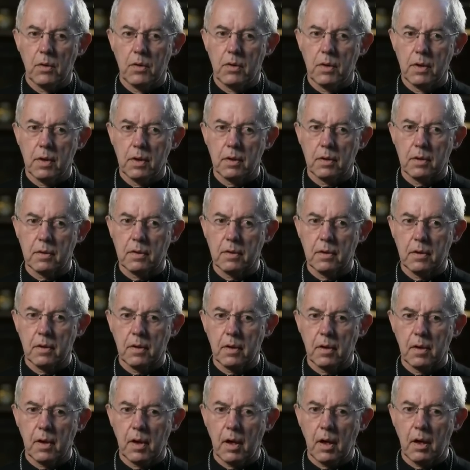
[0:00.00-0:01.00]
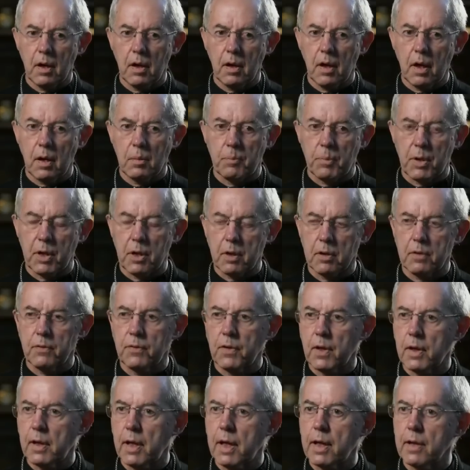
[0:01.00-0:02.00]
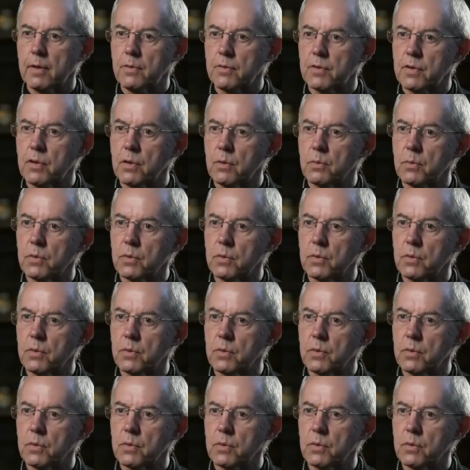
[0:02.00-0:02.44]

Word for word: that a part of our lives